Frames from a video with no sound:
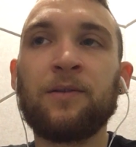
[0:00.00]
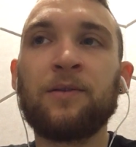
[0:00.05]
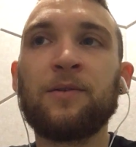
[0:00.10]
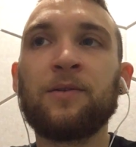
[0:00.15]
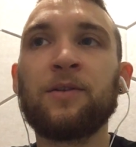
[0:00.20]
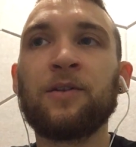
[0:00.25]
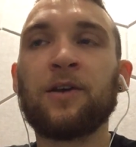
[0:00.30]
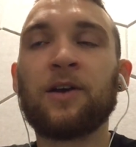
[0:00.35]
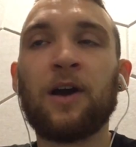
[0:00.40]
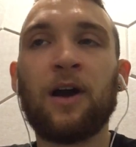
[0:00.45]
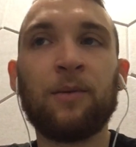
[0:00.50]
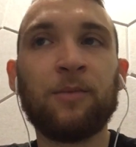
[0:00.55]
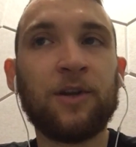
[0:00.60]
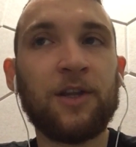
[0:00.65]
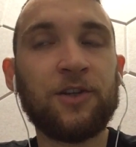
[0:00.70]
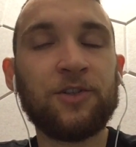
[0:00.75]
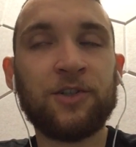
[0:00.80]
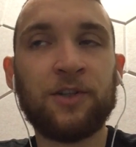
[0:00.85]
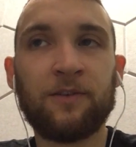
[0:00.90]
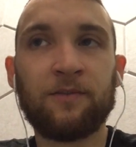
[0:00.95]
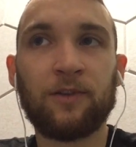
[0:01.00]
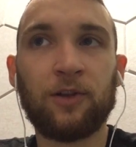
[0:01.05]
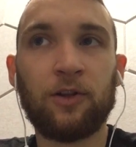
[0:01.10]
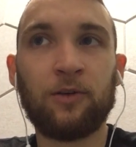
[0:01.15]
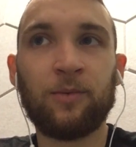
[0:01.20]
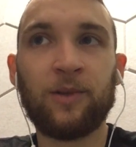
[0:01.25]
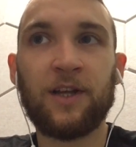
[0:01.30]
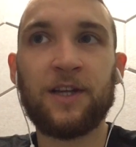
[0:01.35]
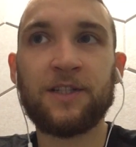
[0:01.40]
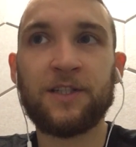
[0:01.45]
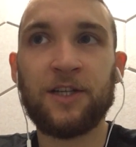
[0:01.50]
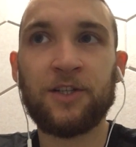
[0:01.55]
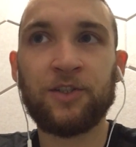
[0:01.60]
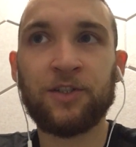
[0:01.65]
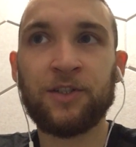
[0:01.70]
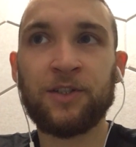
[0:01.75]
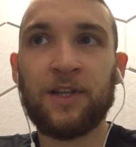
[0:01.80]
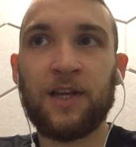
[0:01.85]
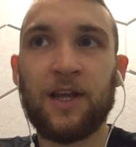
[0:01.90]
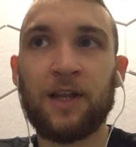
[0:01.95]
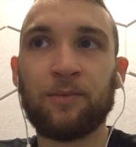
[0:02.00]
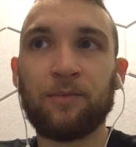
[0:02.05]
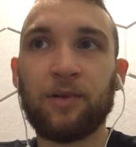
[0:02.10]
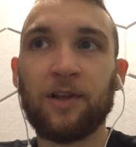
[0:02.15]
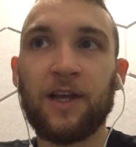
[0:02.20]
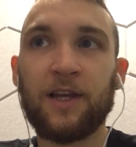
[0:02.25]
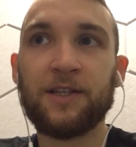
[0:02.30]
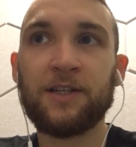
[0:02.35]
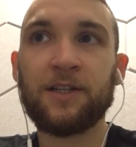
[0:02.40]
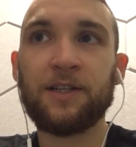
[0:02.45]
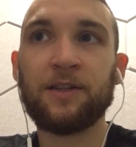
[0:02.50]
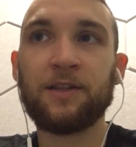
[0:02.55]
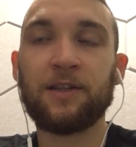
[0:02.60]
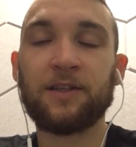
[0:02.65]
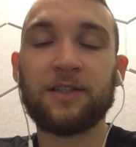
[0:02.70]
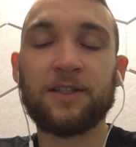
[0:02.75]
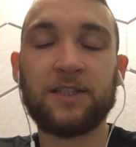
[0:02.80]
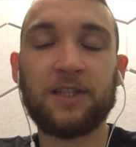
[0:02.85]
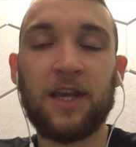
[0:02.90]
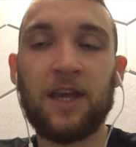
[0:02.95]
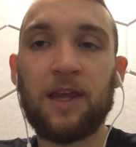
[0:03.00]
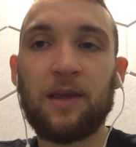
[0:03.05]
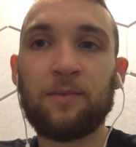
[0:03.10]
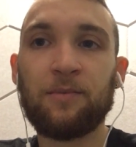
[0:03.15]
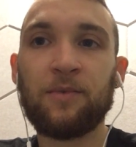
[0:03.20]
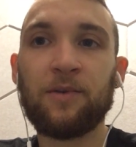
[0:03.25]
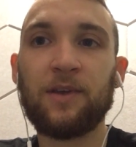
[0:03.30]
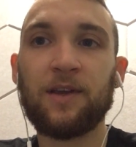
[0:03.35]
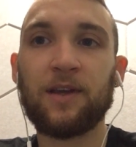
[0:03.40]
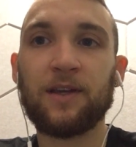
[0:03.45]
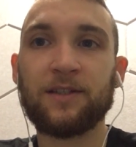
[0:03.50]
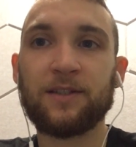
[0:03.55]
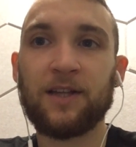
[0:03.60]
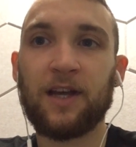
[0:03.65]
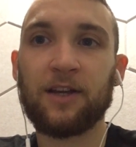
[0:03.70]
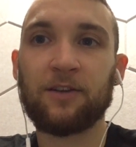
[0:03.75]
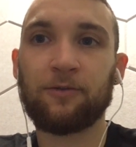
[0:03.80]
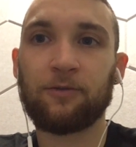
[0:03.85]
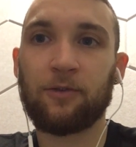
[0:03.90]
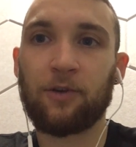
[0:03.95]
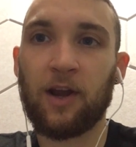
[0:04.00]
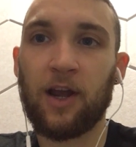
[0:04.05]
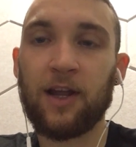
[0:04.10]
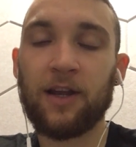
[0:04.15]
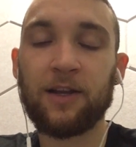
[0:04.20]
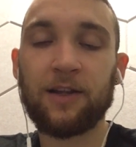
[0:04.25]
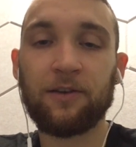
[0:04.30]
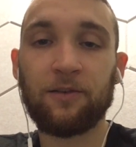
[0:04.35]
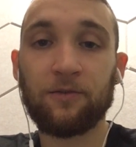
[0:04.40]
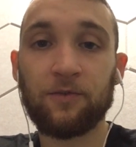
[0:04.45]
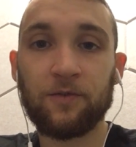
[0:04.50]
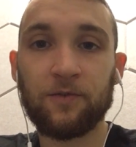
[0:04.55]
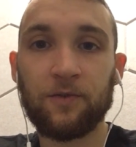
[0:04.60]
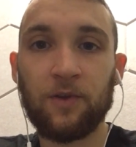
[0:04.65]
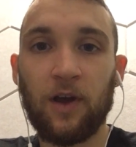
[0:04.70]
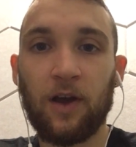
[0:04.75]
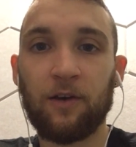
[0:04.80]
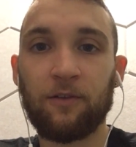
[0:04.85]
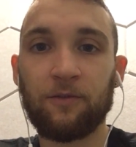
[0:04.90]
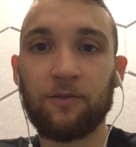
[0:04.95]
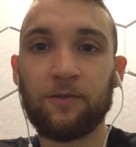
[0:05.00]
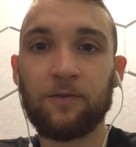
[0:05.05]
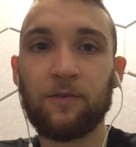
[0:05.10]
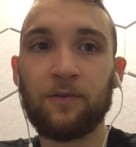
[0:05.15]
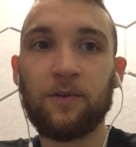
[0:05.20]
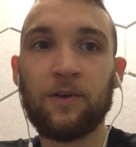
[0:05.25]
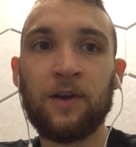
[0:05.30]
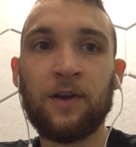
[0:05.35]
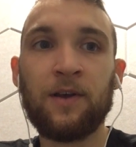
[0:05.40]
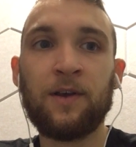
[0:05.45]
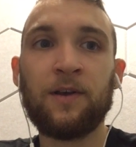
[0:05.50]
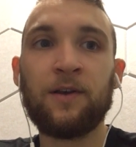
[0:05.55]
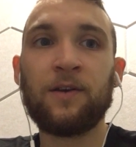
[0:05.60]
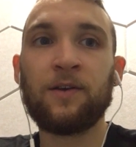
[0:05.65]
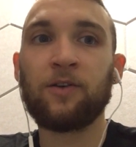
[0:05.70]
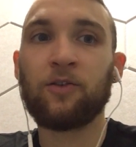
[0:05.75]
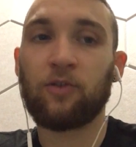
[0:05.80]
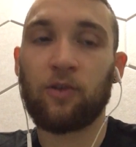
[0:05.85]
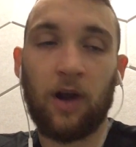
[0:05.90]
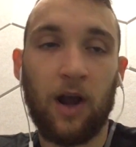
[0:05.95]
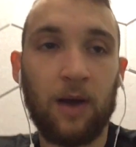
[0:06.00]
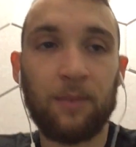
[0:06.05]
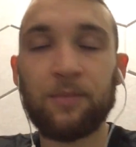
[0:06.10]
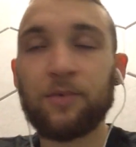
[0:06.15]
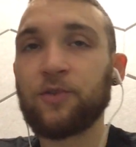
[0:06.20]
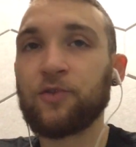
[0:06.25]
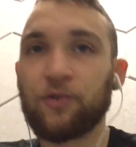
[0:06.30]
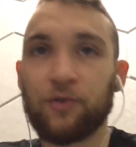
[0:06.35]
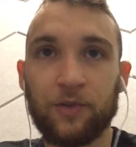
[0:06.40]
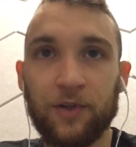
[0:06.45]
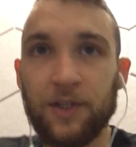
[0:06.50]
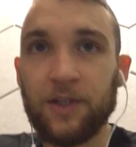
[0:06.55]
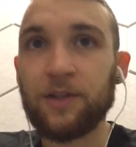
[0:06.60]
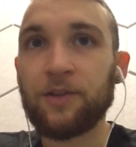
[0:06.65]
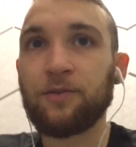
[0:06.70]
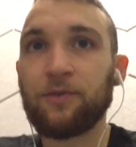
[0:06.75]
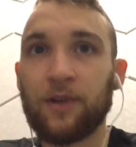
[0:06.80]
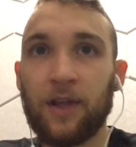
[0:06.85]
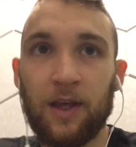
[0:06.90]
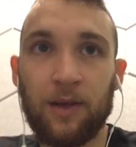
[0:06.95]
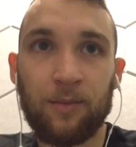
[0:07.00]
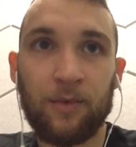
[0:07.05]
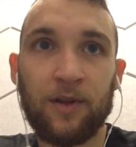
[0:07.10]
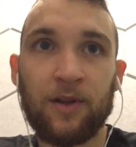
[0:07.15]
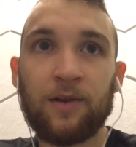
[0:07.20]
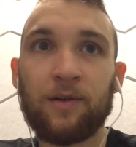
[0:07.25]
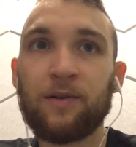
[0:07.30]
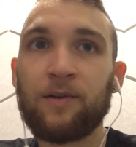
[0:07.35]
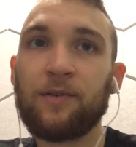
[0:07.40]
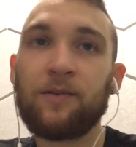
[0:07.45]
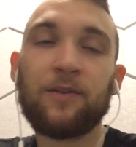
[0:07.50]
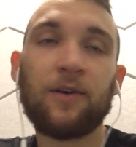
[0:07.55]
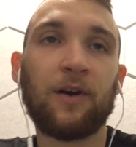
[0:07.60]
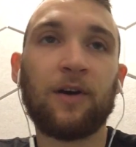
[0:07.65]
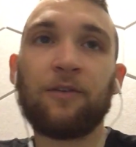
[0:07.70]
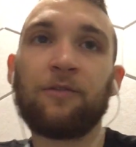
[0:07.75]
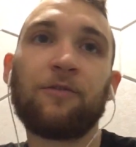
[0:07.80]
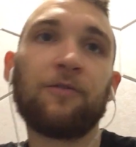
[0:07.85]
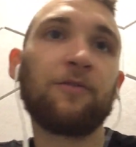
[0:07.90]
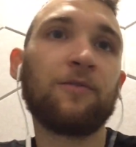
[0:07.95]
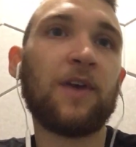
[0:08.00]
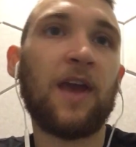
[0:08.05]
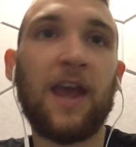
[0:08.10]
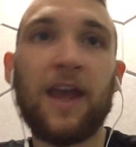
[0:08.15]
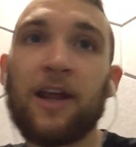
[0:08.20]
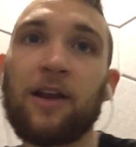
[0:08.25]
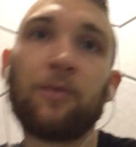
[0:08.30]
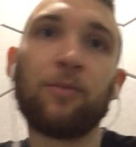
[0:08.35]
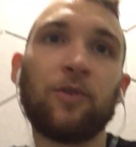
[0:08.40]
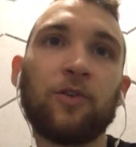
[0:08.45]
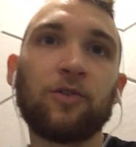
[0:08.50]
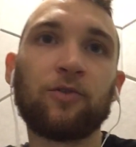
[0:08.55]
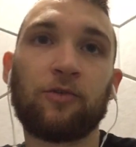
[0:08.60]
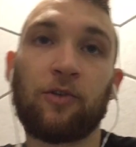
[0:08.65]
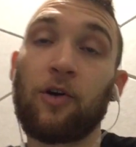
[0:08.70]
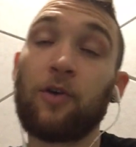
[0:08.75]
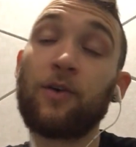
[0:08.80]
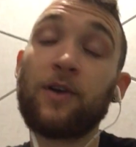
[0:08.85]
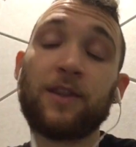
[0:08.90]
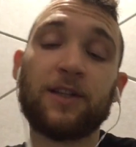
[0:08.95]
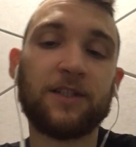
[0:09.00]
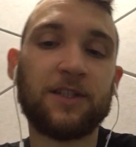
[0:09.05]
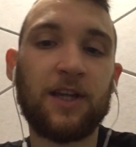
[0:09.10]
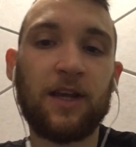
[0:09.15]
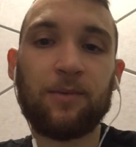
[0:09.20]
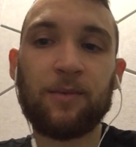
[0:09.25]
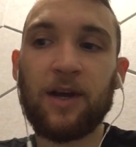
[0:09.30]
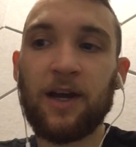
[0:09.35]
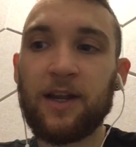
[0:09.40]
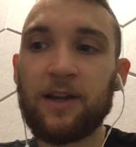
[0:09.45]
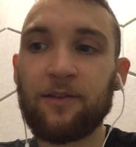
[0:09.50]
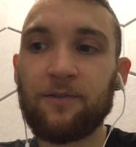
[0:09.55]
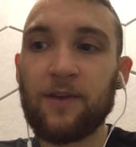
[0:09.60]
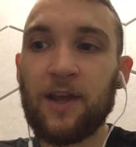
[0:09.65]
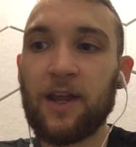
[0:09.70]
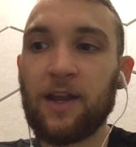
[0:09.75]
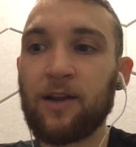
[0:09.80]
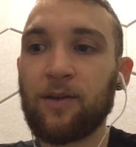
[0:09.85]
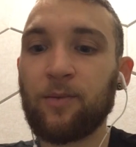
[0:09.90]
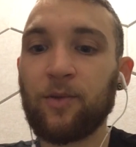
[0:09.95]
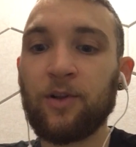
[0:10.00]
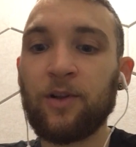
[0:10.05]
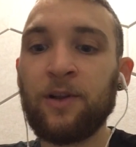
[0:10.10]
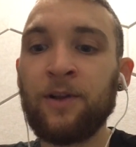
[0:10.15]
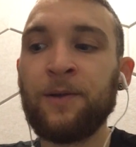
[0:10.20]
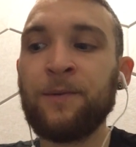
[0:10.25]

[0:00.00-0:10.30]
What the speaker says: the combination of globalization and planting the same exact variety of crop, tree, you name it, of animal, growing the same kind of animal,